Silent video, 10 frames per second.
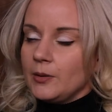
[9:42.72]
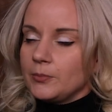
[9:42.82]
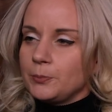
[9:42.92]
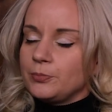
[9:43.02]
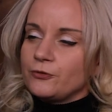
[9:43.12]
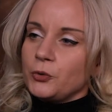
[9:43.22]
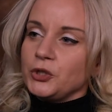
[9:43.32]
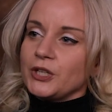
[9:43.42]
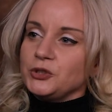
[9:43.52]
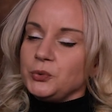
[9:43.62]
But before
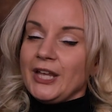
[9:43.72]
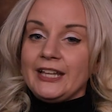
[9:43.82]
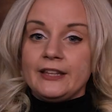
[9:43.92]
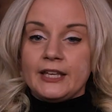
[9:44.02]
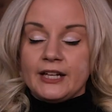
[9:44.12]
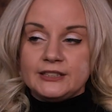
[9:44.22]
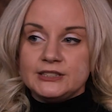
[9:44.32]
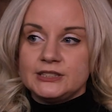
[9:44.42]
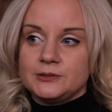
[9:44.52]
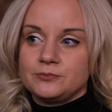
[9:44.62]
you can do anything
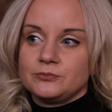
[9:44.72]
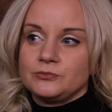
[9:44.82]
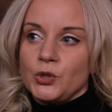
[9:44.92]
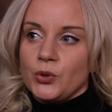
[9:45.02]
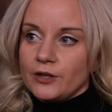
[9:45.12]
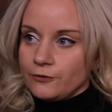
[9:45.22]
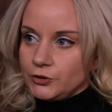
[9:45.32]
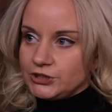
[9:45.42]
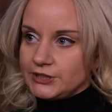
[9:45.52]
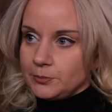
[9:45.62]
else, you hear
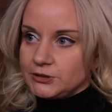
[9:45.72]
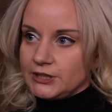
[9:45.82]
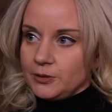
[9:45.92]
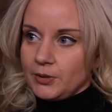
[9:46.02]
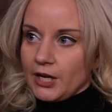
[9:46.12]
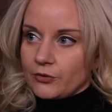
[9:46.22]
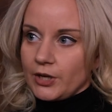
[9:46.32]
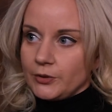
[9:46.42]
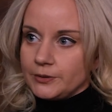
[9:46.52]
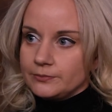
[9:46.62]
footsteps in the
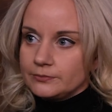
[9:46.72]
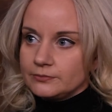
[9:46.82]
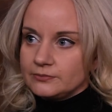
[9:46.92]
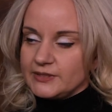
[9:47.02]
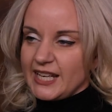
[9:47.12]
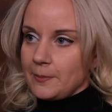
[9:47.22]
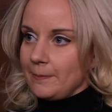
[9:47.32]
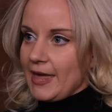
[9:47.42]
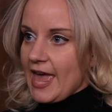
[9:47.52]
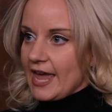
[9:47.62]
background, and a
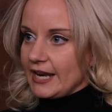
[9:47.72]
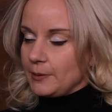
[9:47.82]
man